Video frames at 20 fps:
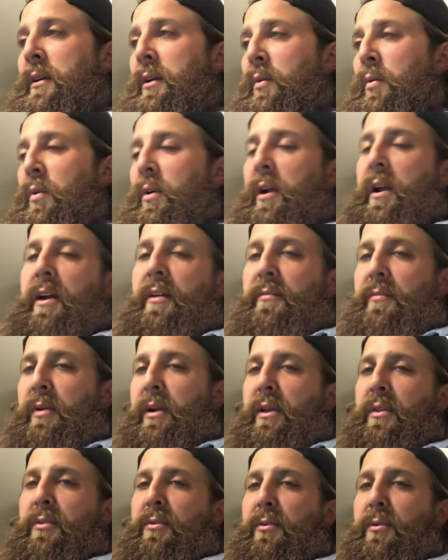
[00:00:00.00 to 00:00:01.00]
we're
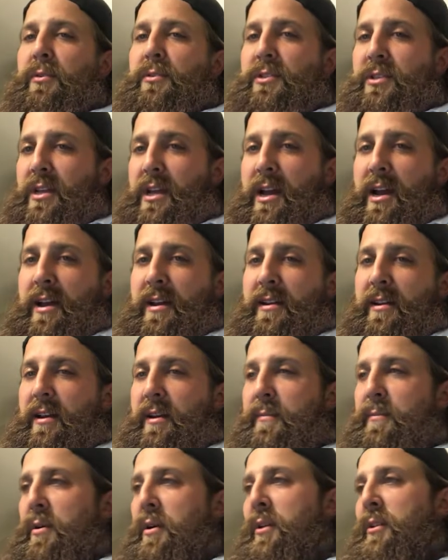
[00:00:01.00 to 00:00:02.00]
halfway through July and I
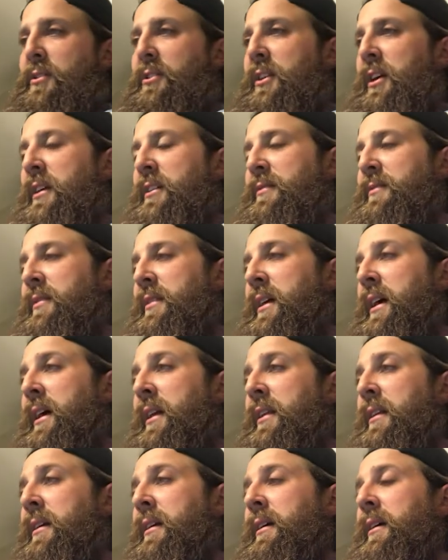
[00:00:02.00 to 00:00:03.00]
apologize for
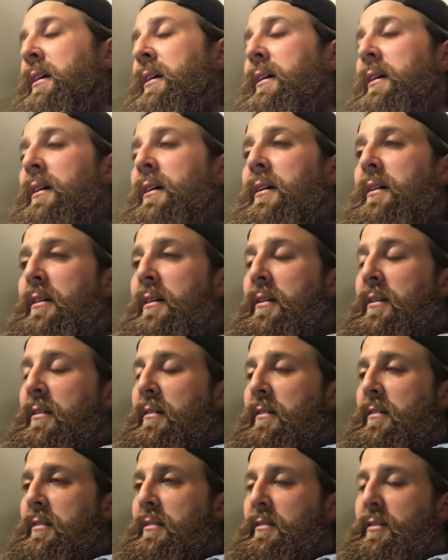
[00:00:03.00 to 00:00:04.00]
that.
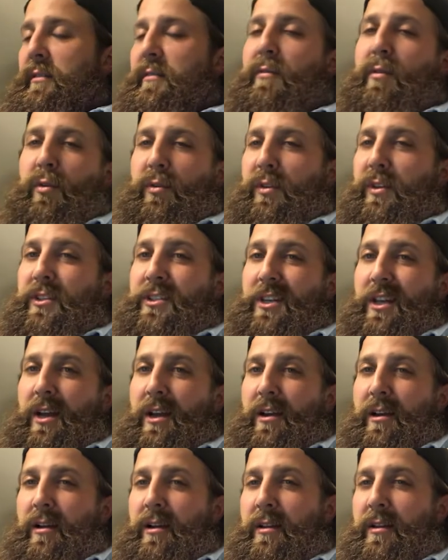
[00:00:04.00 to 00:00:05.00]
The 4th of July
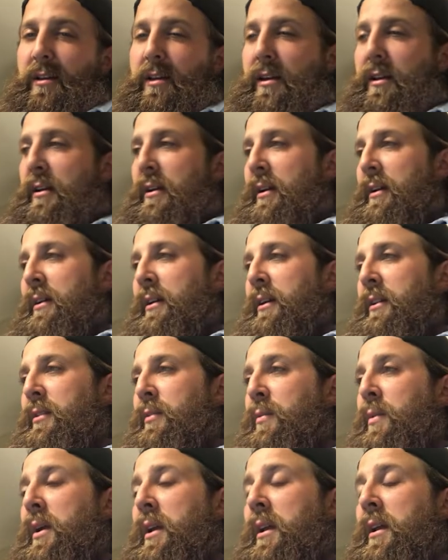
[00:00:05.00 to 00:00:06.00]
holiday kind of got in the
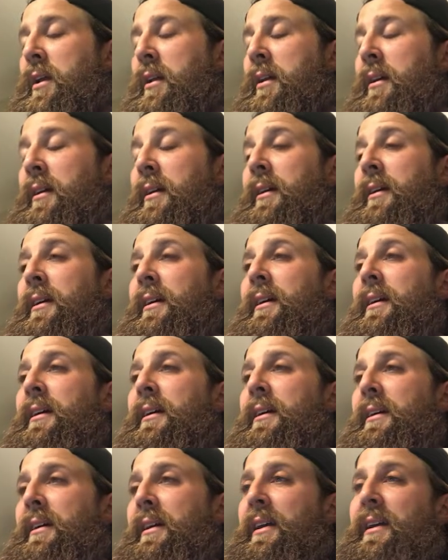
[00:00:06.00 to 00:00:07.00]
way,
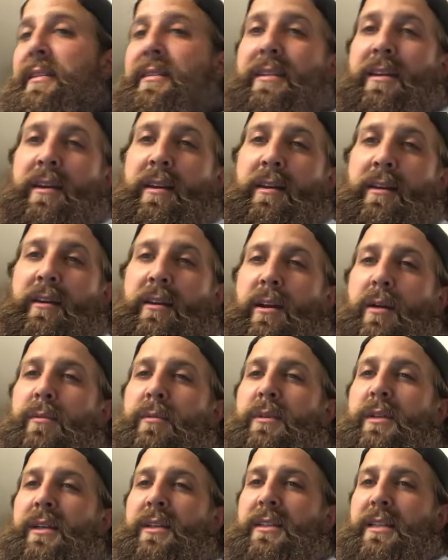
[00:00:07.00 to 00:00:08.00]
and then a
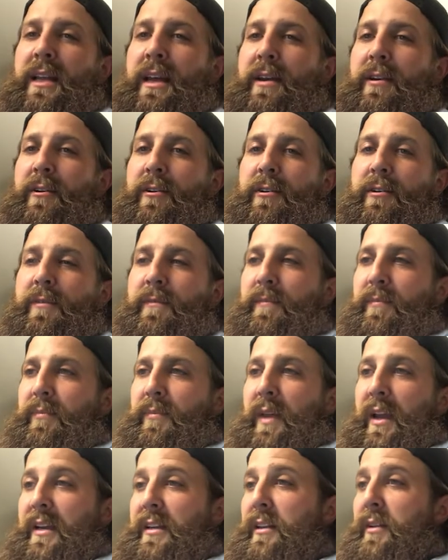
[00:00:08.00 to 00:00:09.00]
couple days later
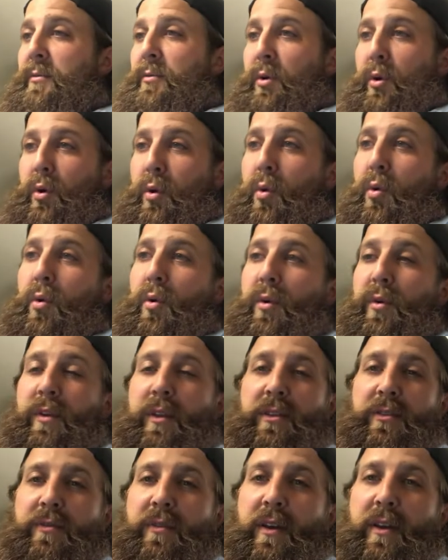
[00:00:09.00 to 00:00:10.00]
I did record
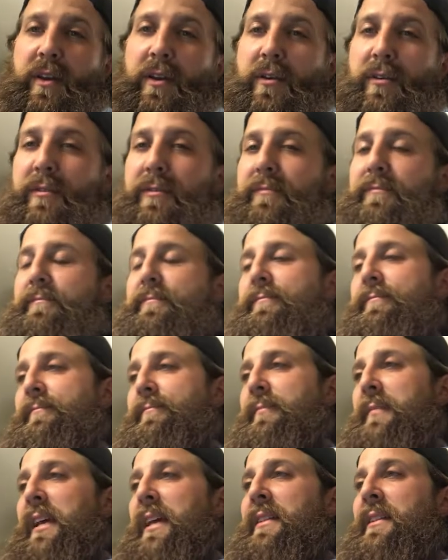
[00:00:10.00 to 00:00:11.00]
this video
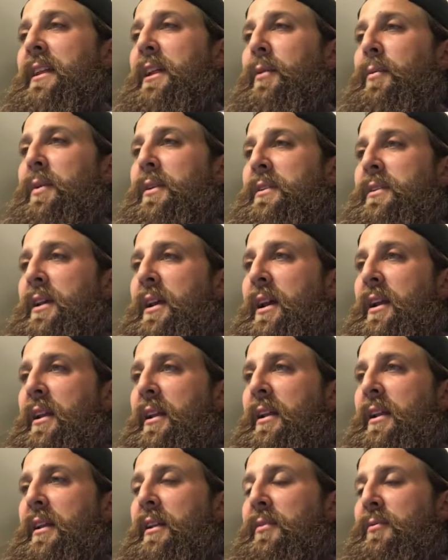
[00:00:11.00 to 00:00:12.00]
and then I went to
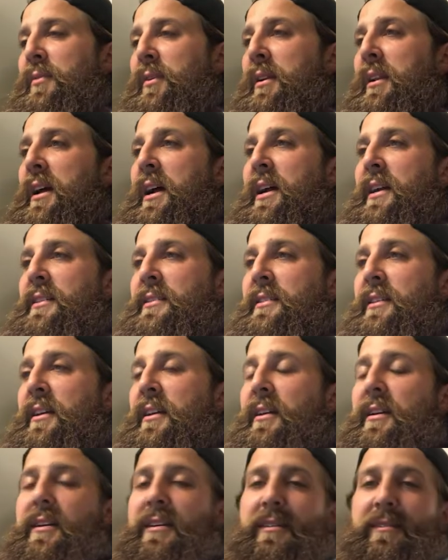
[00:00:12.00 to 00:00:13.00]
edit it and realized
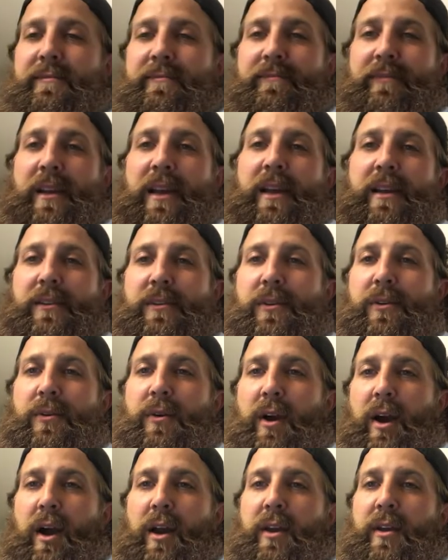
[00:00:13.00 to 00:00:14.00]
I had no
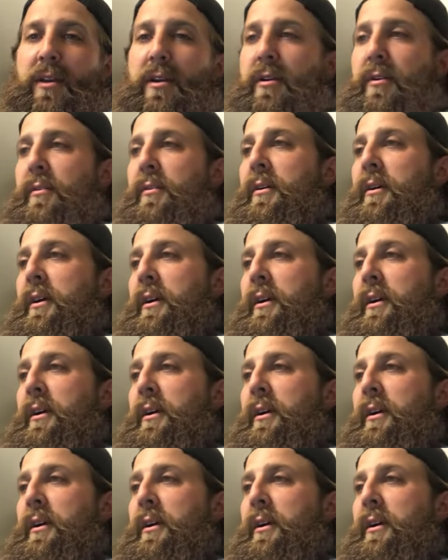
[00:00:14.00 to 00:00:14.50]
audio.